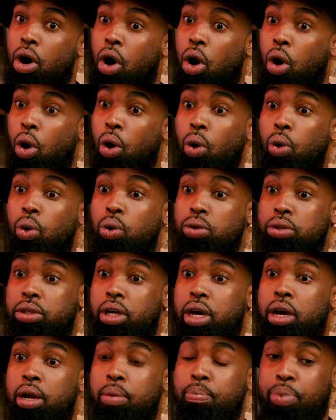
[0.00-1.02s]
hold
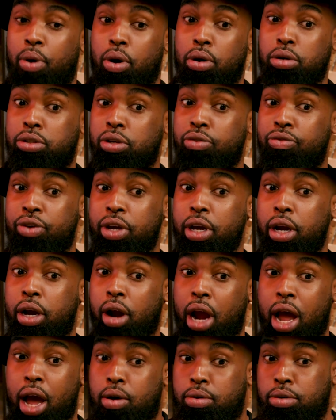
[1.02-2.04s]
and
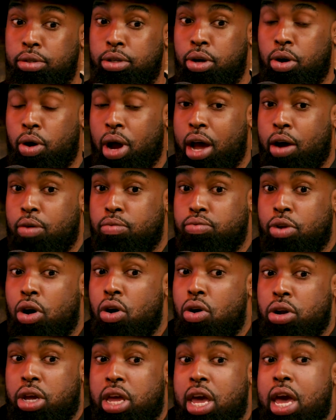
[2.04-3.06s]
persevere. How
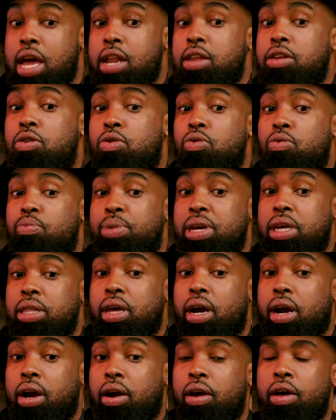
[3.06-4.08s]
long can you be
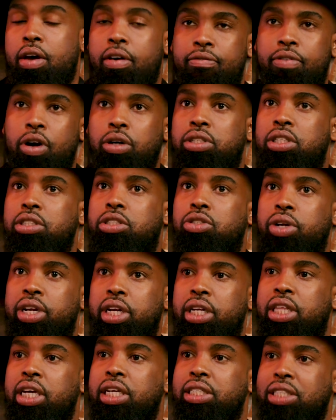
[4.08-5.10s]
there versus
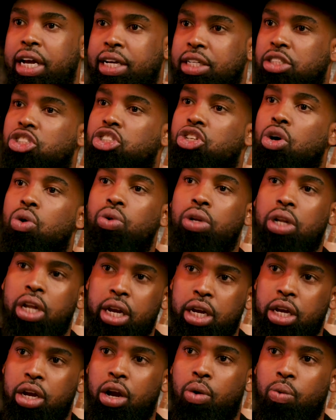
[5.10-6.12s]
treating things like it's so
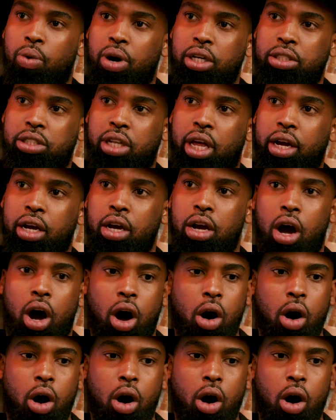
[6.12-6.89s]
linear where it's like,